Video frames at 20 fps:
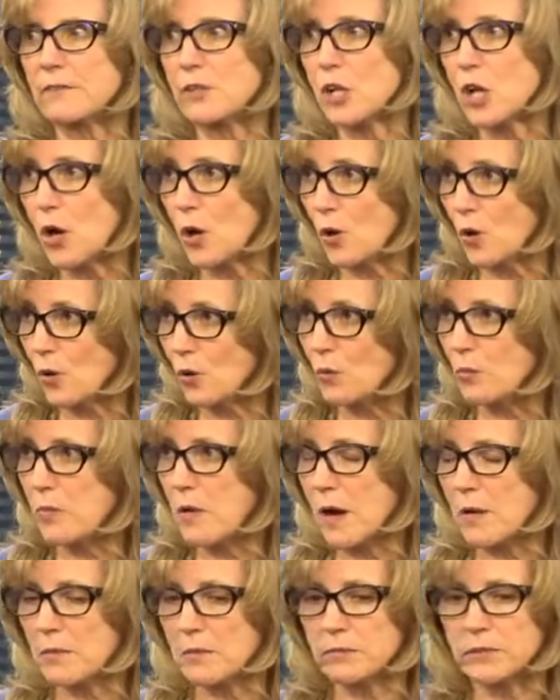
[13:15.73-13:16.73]
No, mm-hmm,
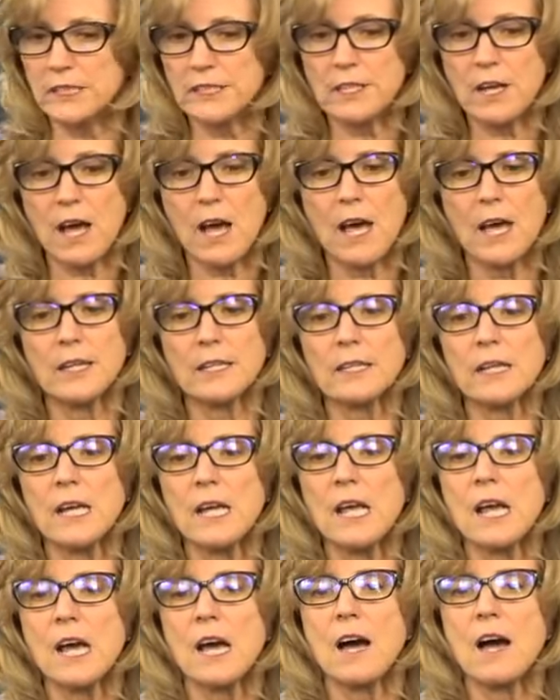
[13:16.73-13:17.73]
probably mm -hmm, not, mm
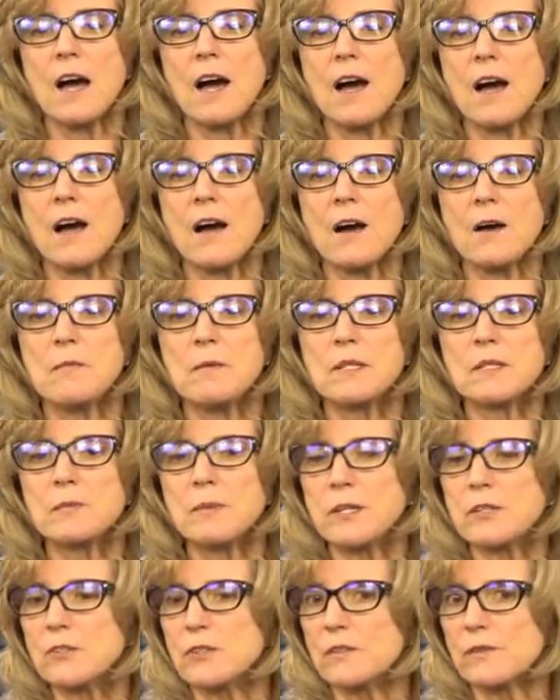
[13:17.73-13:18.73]
-hmm. um,
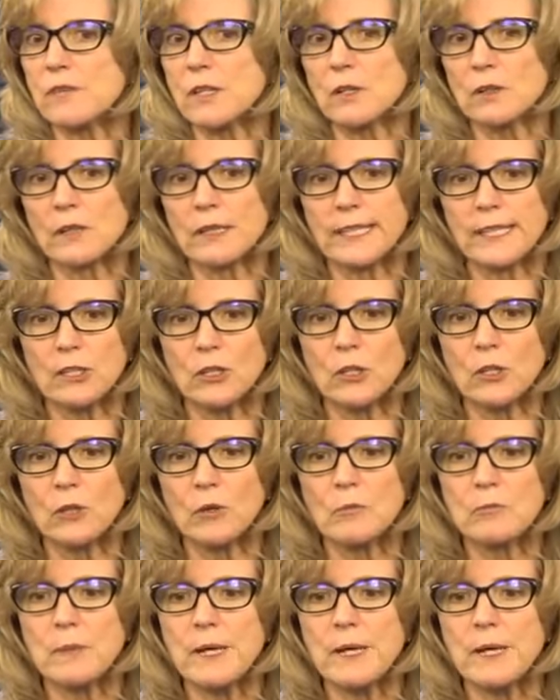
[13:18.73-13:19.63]
especially if they're little.